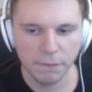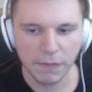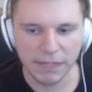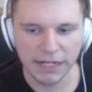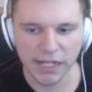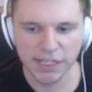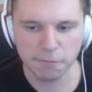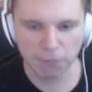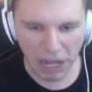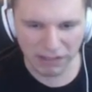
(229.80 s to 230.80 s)
I mean,
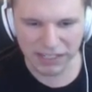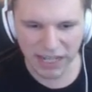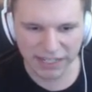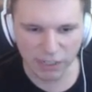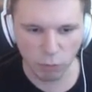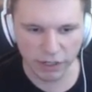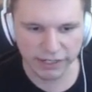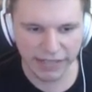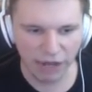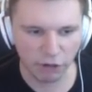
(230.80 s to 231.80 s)
it's probably not gonna
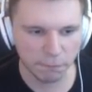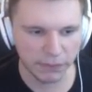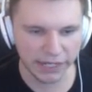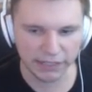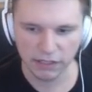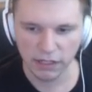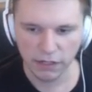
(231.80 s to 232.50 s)
work out, but